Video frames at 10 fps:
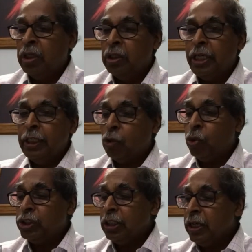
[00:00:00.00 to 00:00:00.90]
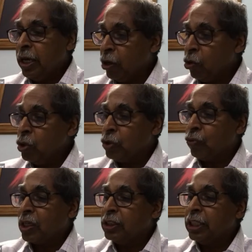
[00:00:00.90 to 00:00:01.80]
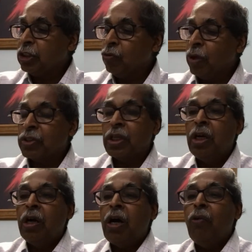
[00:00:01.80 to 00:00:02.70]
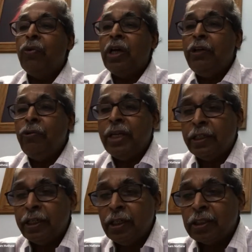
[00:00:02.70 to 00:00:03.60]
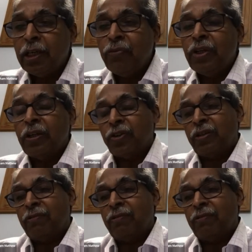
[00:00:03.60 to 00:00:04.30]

Then the question arose for consideration was, how can you get a certificate?